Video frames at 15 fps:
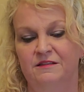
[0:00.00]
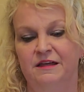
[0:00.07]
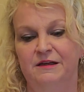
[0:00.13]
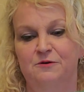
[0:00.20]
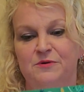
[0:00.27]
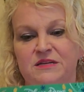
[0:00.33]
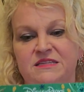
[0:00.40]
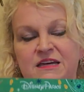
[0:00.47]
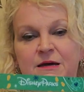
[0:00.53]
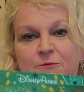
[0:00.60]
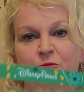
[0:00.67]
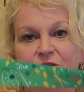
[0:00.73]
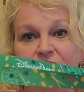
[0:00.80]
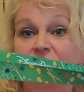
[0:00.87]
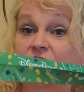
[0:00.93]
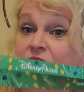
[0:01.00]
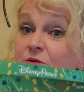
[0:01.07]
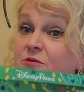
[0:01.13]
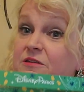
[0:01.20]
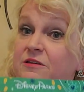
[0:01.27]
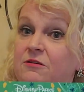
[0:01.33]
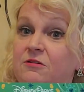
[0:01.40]
And they always come with a
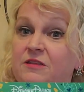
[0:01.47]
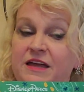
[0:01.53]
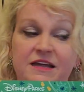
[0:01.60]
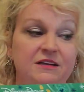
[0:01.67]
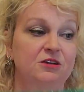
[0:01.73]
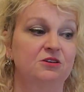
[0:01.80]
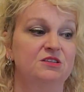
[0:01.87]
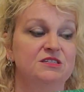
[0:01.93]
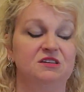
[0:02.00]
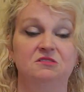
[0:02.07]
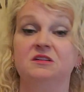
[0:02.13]
cute little lanyard so